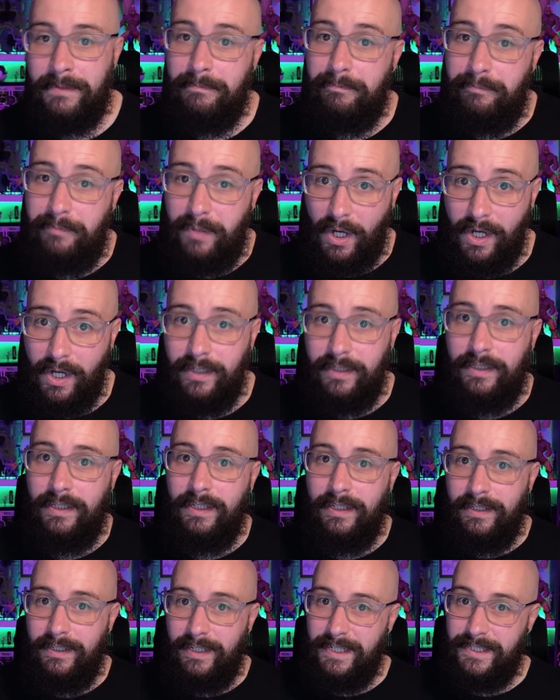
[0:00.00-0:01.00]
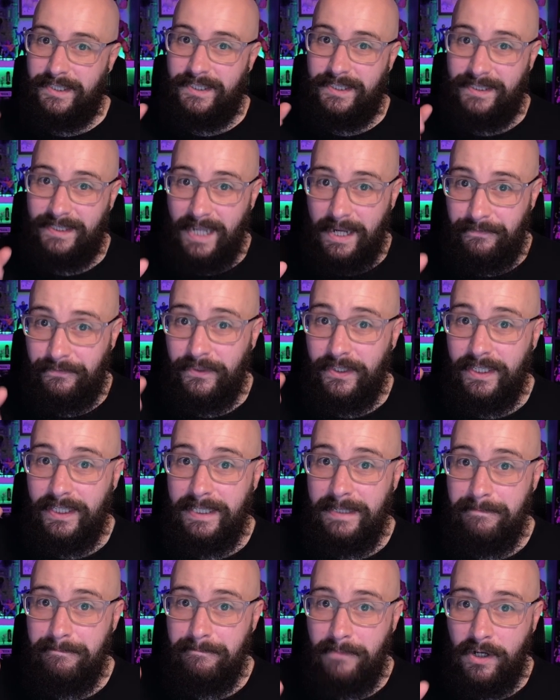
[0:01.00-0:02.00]
But it's
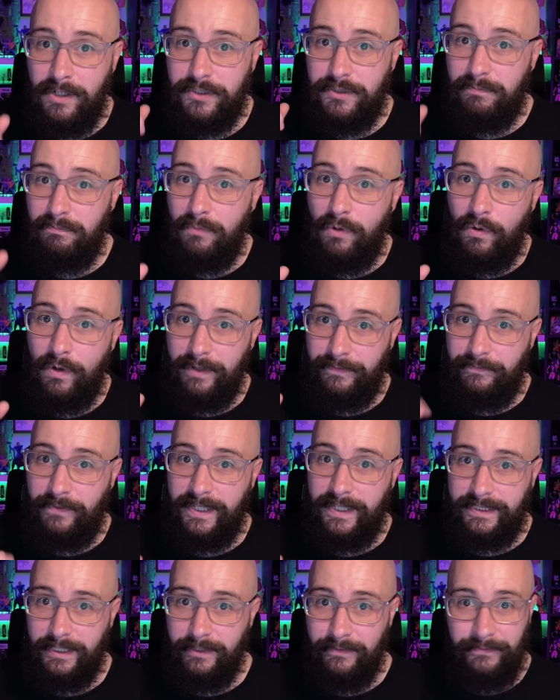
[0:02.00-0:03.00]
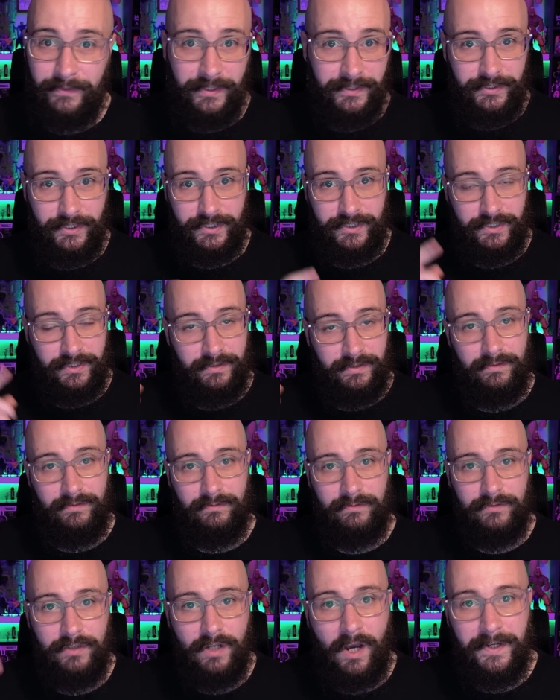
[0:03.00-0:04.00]
definitely much more effective than just
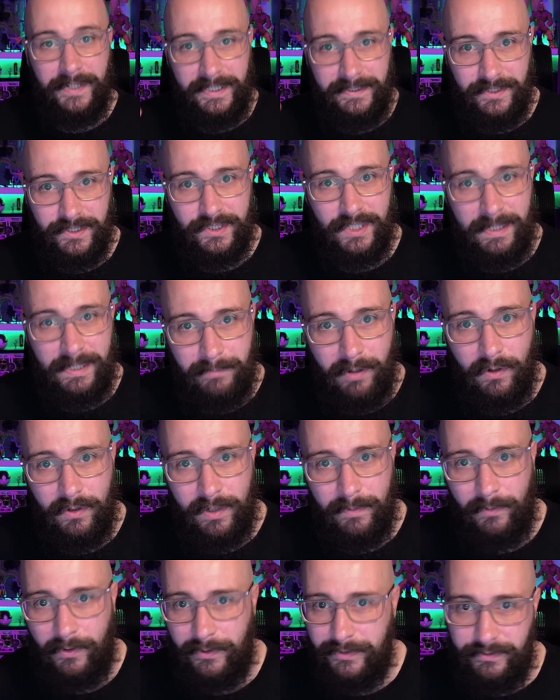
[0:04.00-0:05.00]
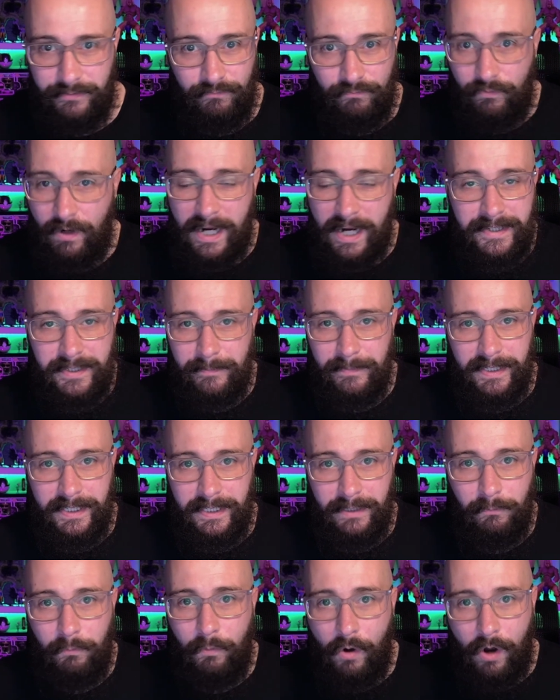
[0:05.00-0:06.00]
hunting the same Pokemon
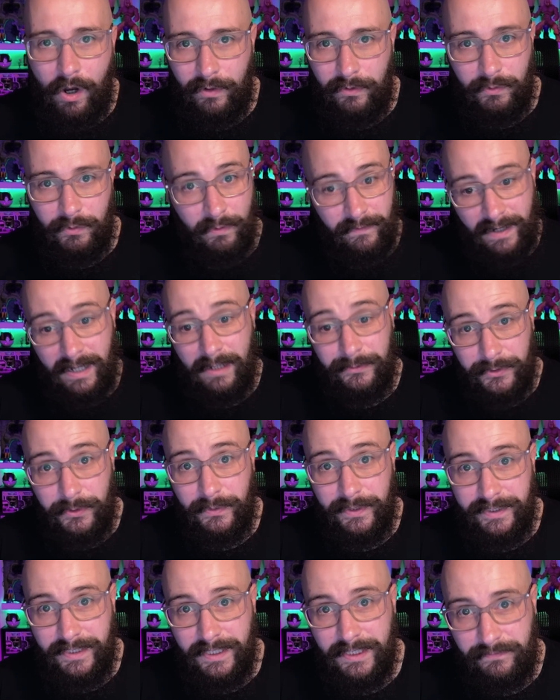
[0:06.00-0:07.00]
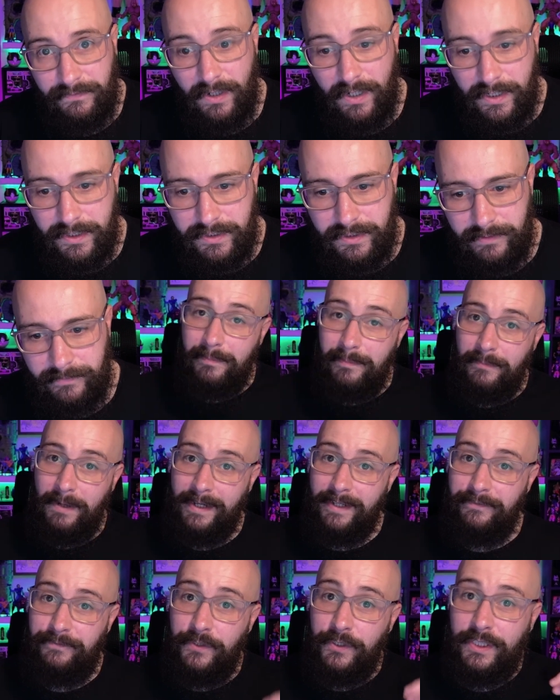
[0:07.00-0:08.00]
randomly wild without doing this first.
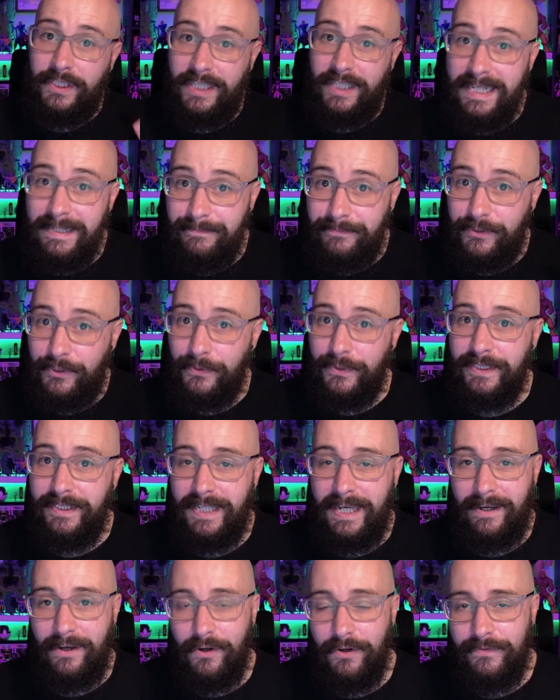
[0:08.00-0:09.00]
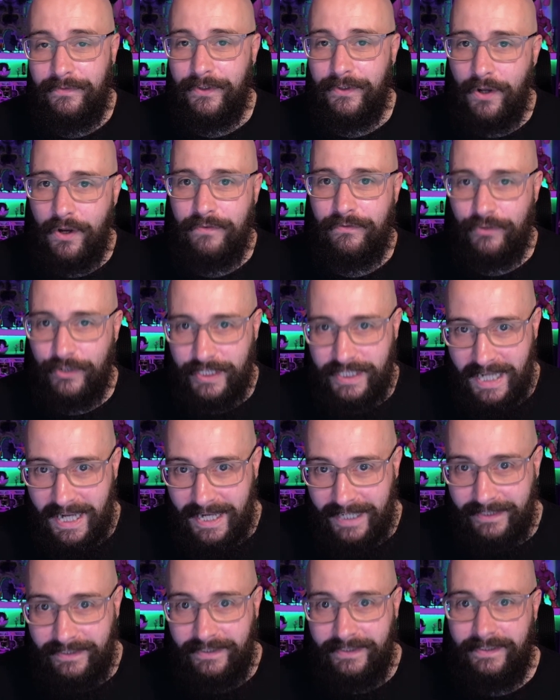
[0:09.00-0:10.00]
And if you keep doing that over and over
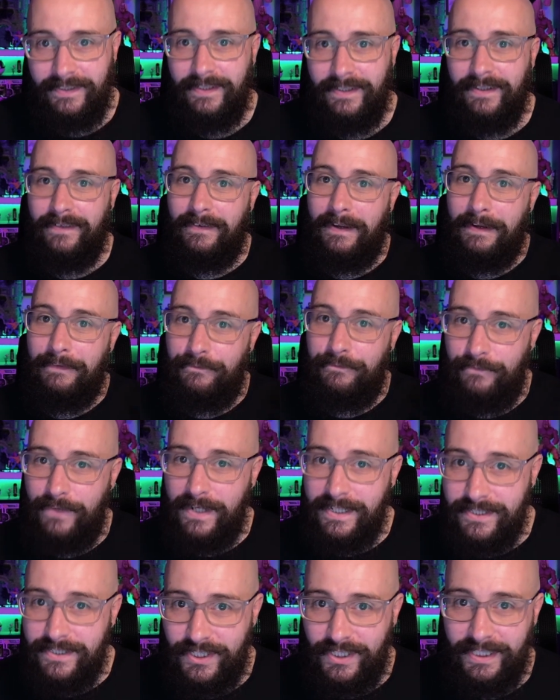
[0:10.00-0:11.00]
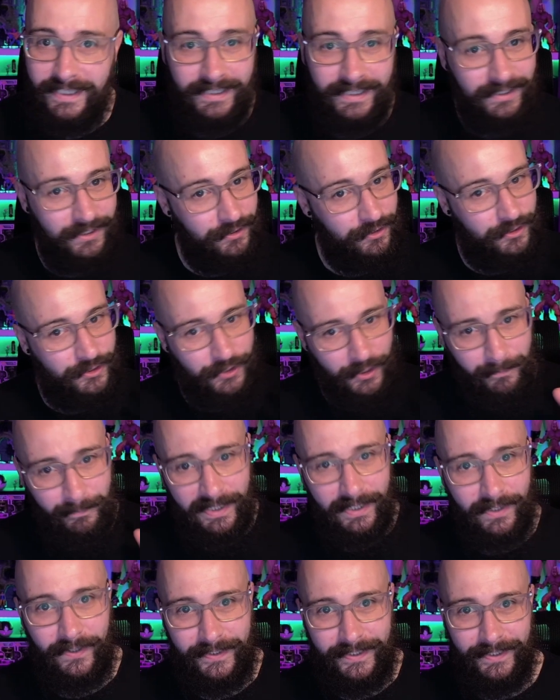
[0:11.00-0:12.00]
again, eventually you should be
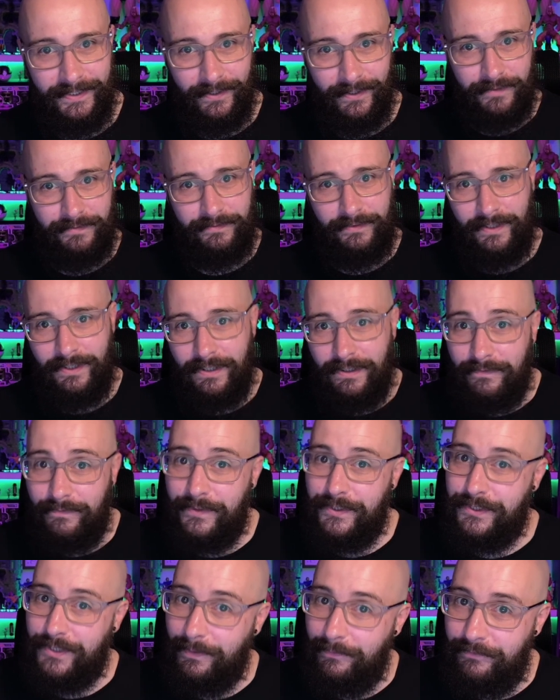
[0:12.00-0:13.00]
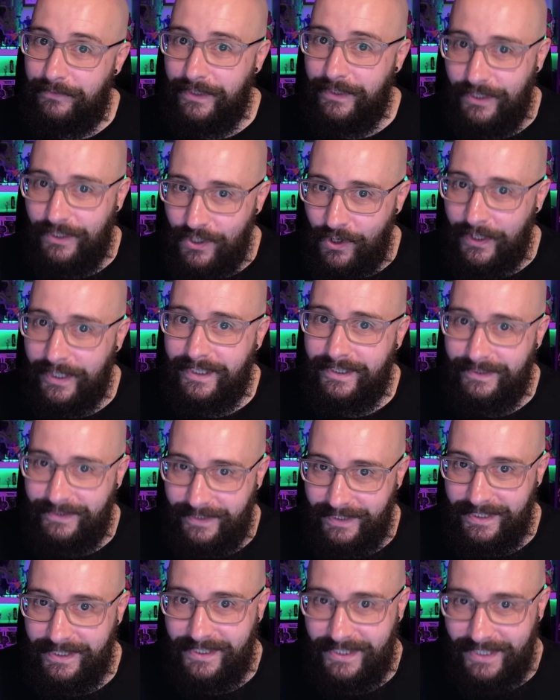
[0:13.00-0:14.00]
lucky enough for something like
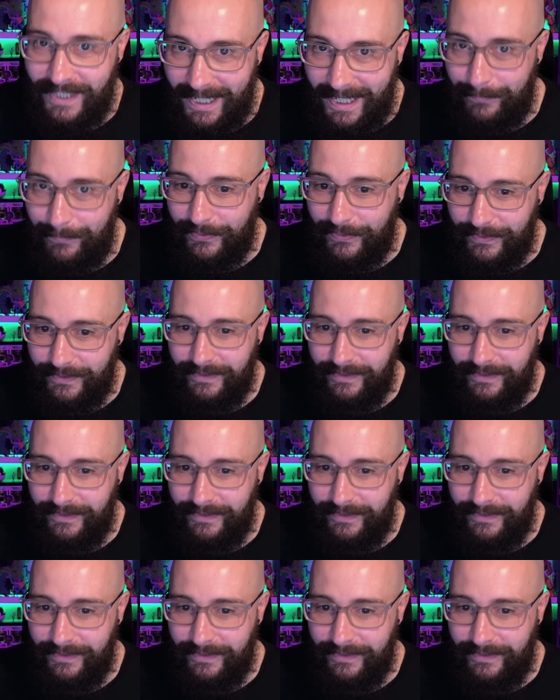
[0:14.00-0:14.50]
this to happen.